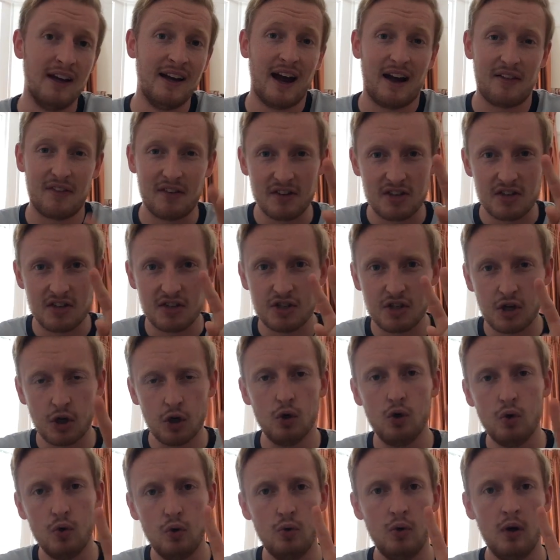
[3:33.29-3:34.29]
And there's
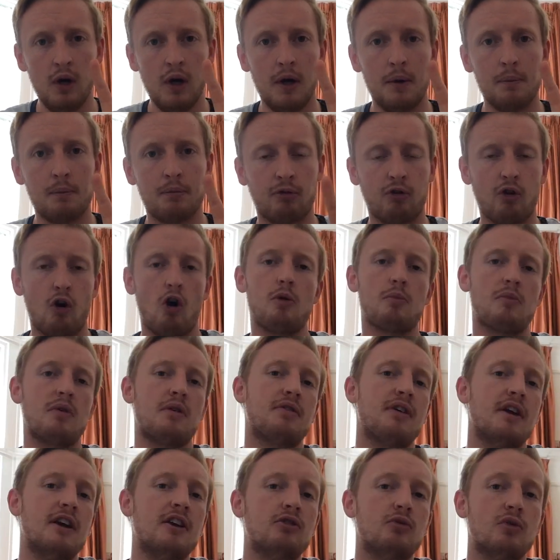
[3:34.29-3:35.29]
two primary
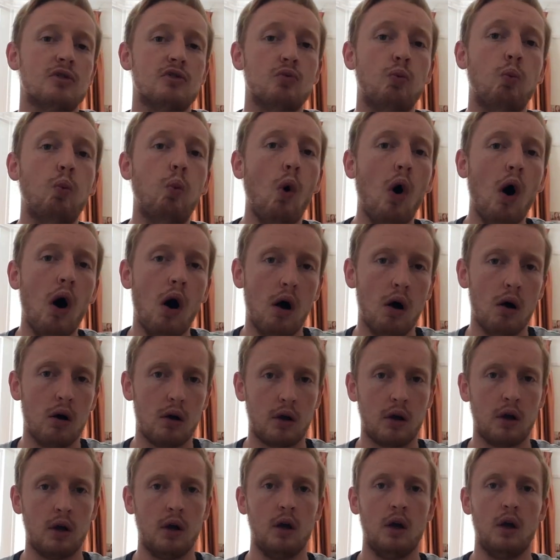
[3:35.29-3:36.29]
things which
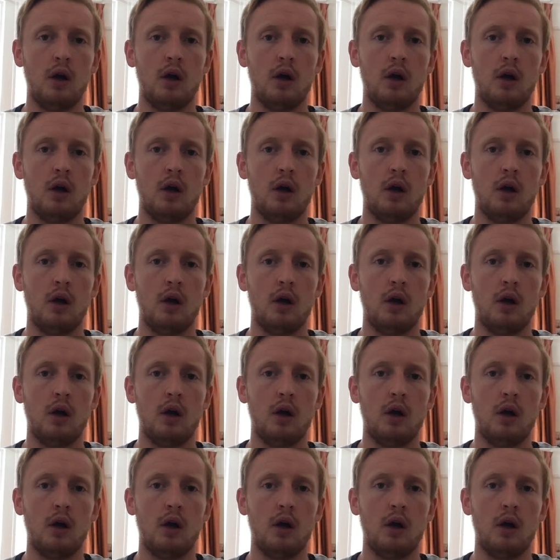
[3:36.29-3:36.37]
work